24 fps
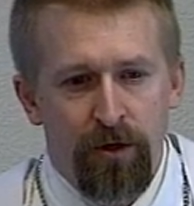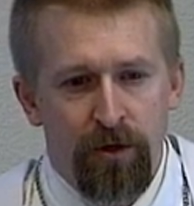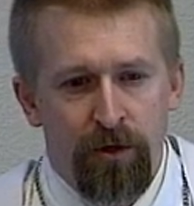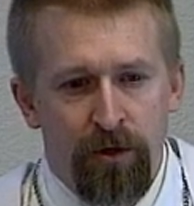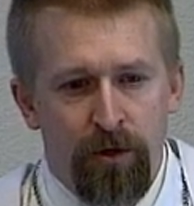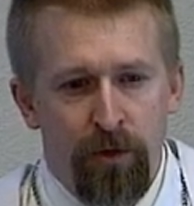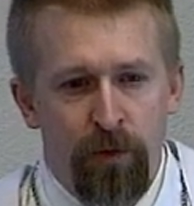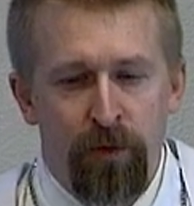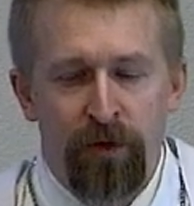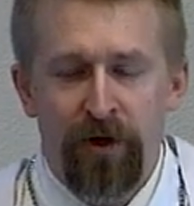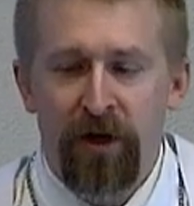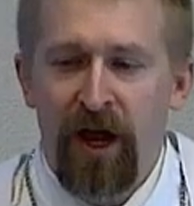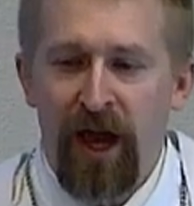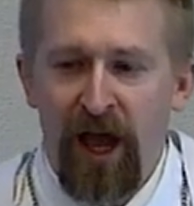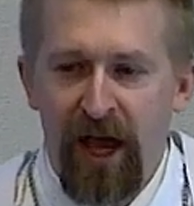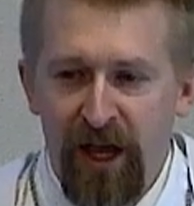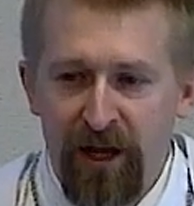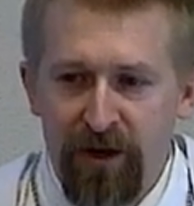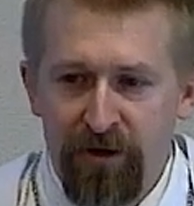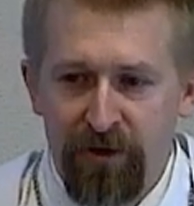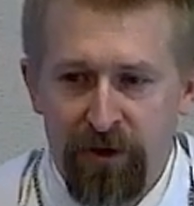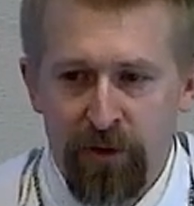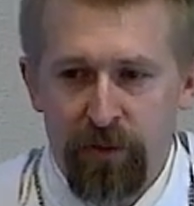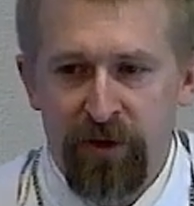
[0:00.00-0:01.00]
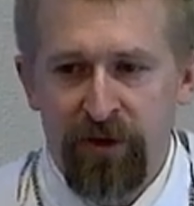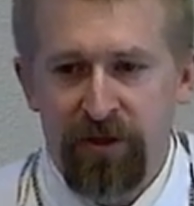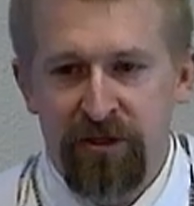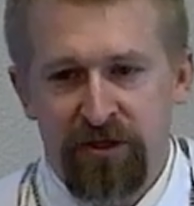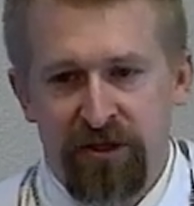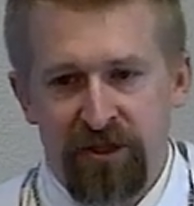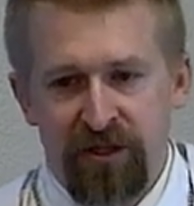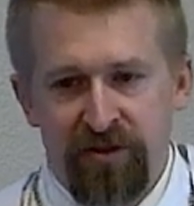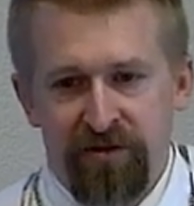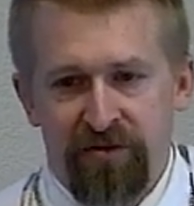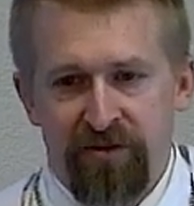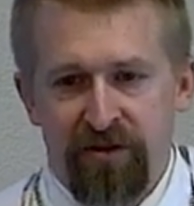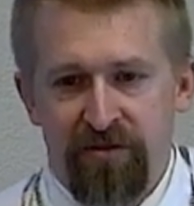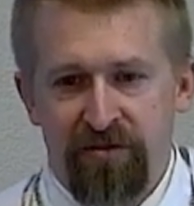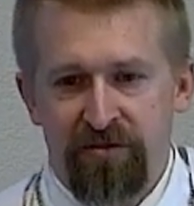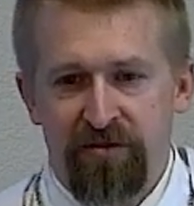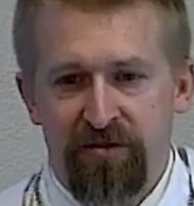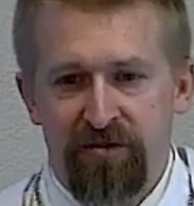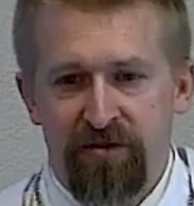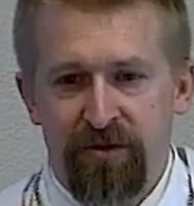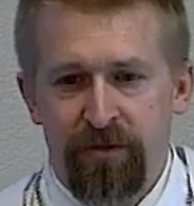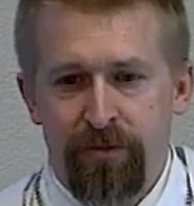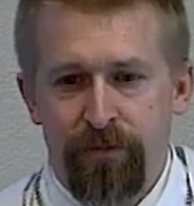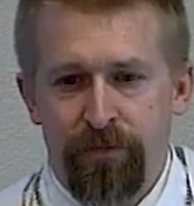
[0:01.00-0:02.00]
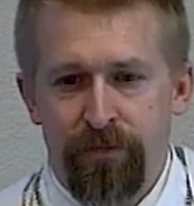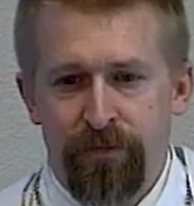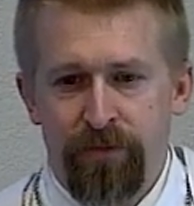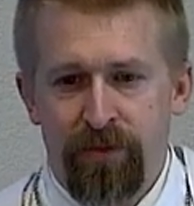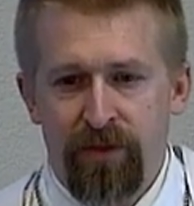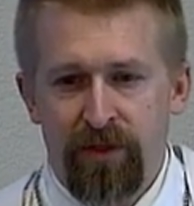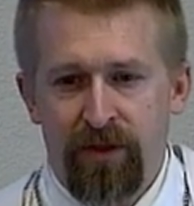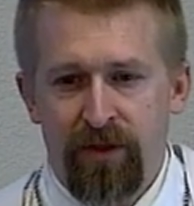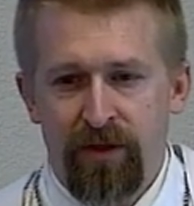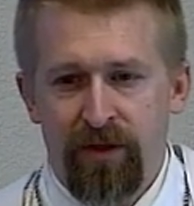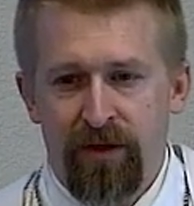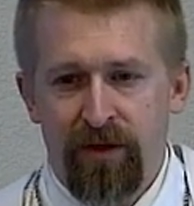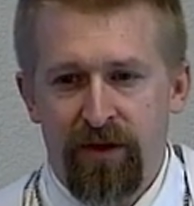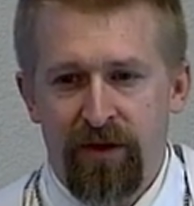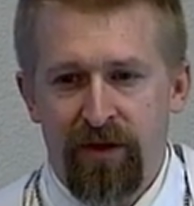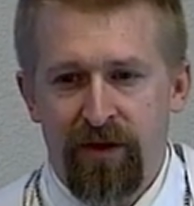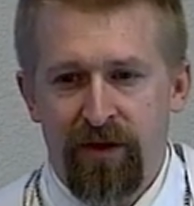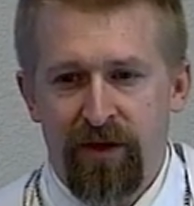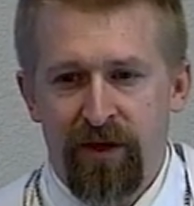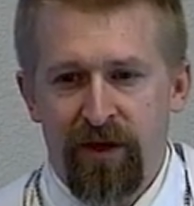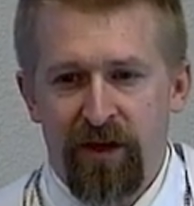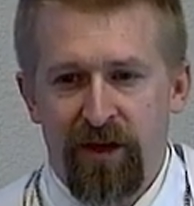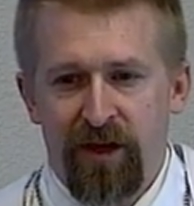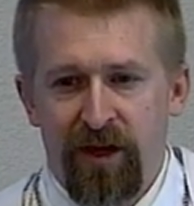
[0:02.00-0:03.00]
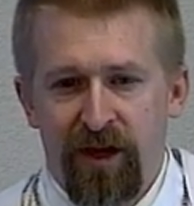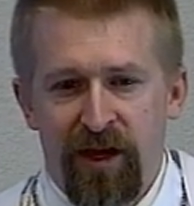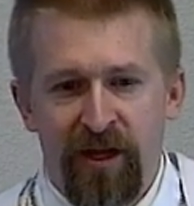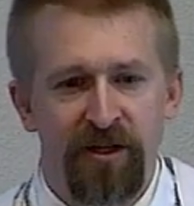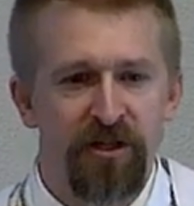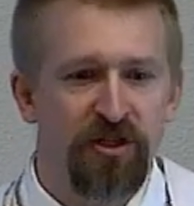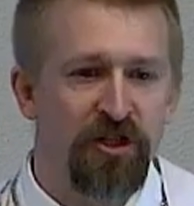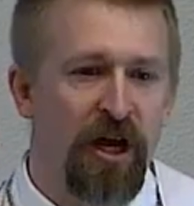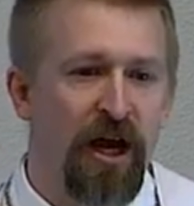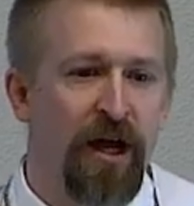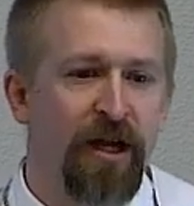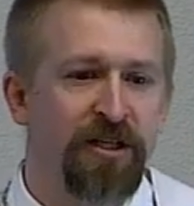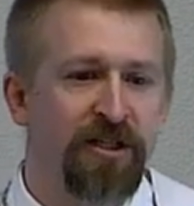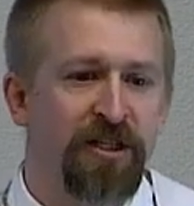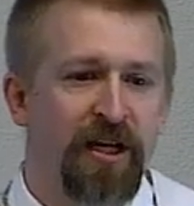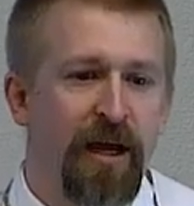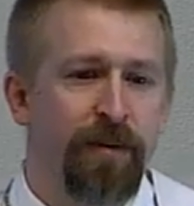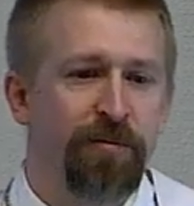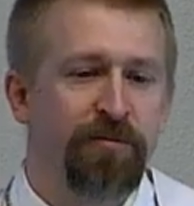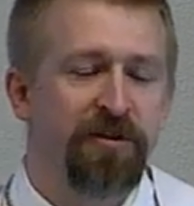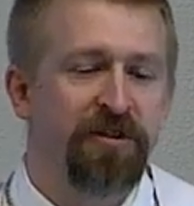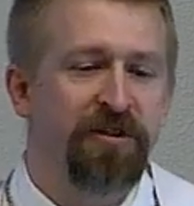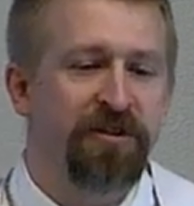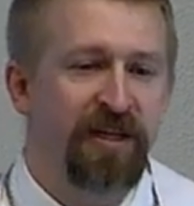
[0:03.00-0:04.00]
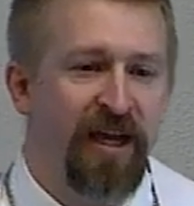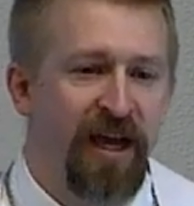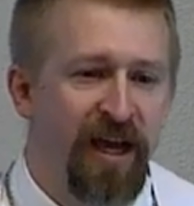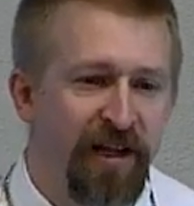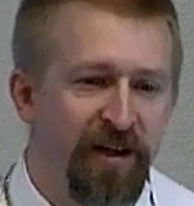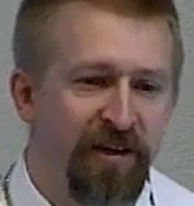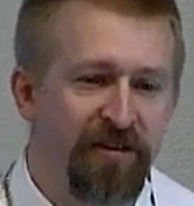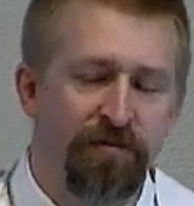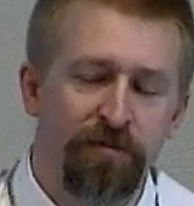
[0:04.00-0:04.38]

who were angry with Jesus. In John chapter 10, it's